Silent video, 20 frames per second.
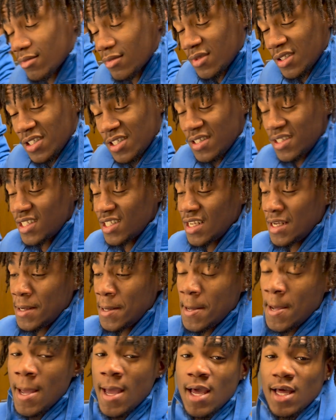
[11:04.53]
You know what I'm saying?
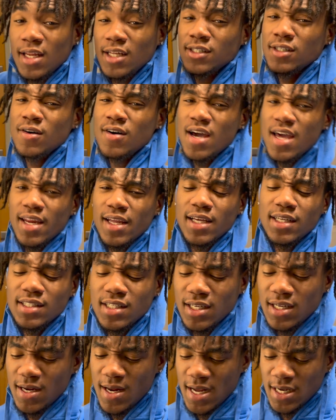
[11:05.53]
Let's go ahead and get to
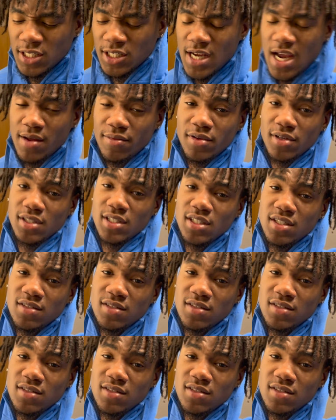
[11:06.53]
the next chapter of this